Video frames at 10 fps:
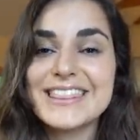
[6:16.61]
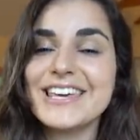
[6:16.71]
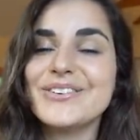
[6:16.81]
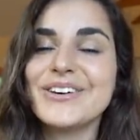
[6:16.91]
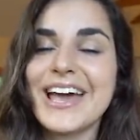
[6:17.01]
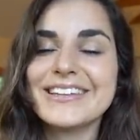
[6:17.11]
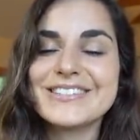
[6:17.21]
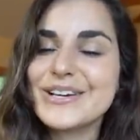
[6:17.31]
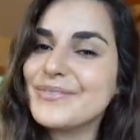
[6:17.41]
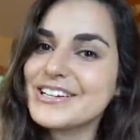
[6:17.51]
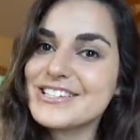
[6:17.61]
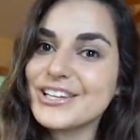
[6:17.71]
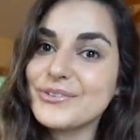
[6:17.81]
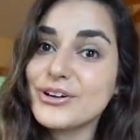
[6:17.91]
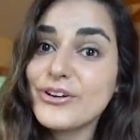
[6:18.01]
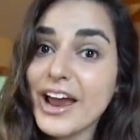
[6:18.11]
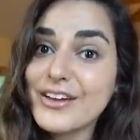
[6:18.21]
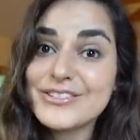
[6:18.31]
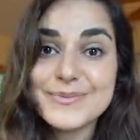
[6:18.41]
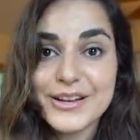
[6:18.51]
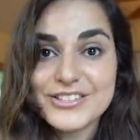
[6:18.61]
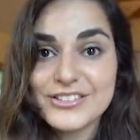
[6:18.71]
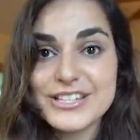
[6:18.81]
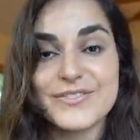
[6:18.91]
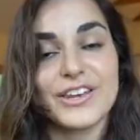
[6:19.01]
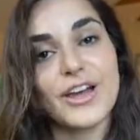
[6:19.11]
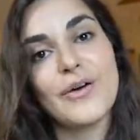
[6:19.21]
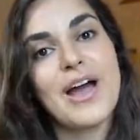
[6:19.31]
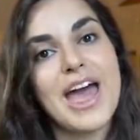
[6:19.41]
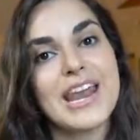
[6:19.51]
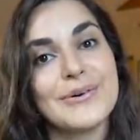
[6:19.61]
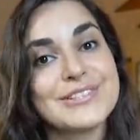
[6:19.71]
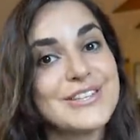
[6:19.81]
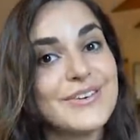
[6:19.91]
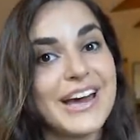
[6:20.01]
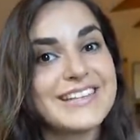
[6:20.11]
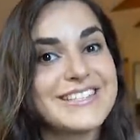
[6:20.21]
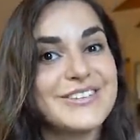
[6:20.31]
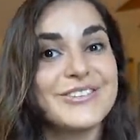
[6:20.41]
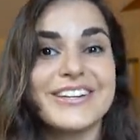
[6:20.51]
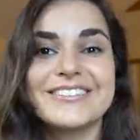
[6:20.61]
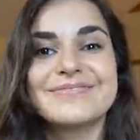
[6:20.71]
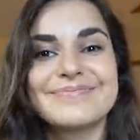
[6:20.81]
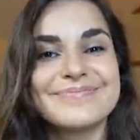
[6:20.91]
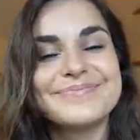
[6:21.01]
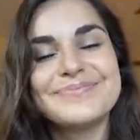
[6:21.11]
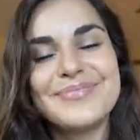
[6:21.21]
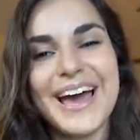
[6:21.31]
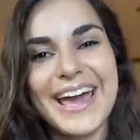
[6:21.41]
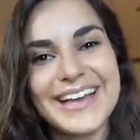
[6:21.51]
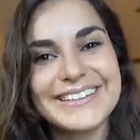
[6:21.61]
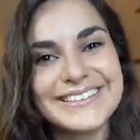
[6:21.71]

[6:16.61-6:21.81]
Thank you again so much to Lou and Gray for sponsoring this video, and I will see you guys soon. Bye.